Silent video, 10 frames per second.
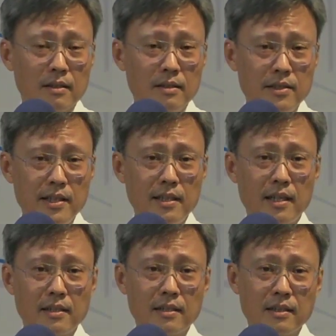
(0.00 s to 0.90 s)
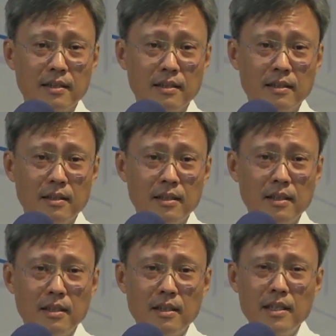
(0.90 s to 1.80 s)
You hear that?
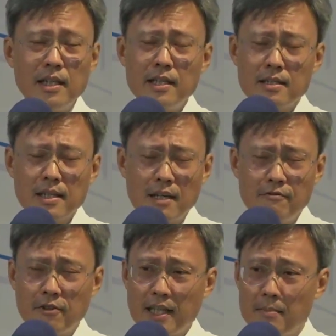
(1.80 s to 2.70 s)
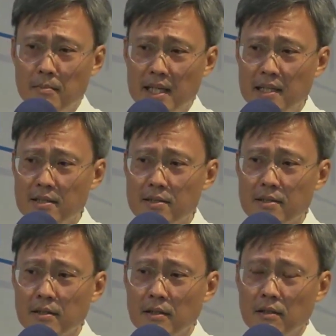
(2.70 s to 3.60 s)
His love for them means
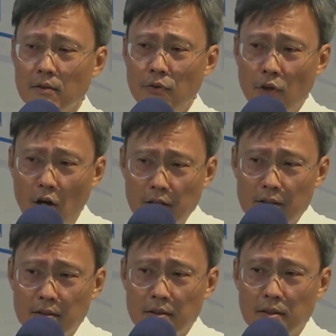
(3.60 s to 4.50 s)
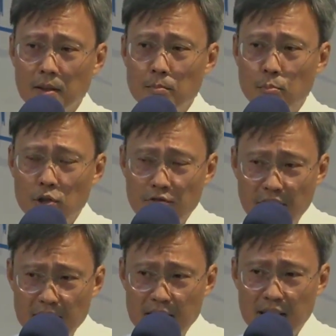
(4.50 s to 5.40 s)
not
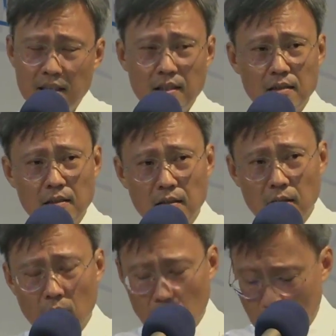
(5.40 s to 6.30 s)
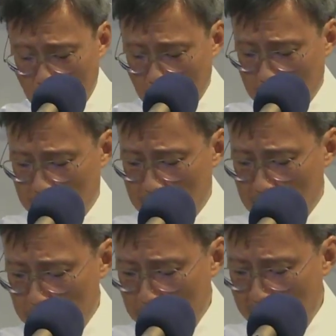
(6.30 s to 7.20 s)
preventing all
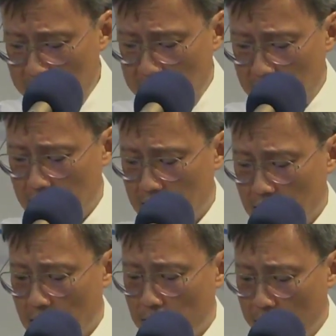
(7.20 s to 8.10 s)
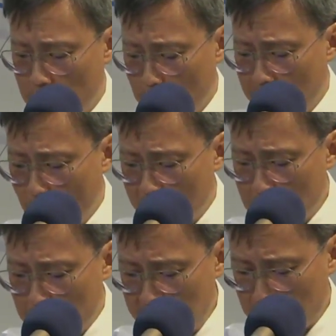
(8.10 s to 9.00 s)
pain, but doing what's
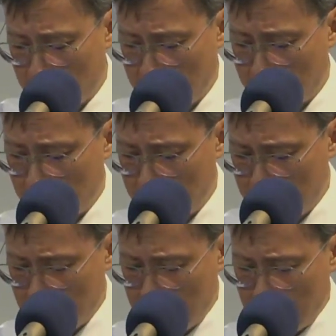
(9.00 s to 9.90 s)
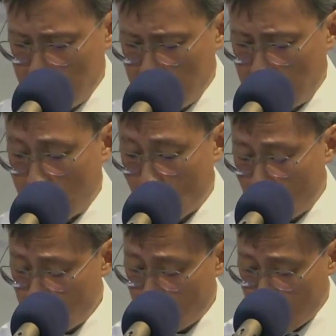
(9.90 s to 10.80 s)
best for them. They go
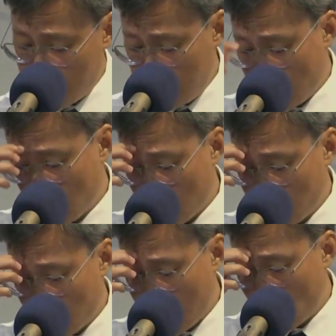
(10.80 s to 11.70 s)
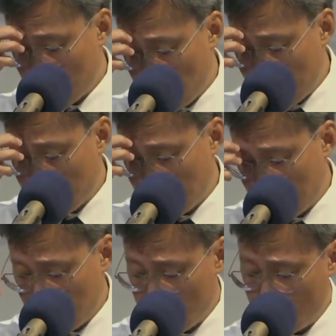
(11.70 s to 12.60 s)
on to write, he goes on to write, what's best for
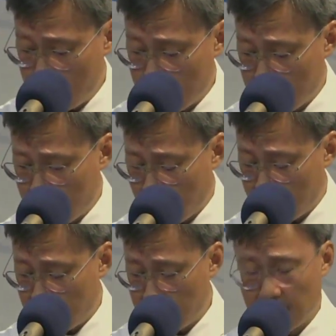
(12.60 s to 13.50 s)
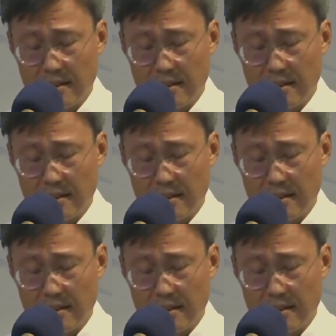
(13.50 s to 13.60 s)
them, as Jesus defines it,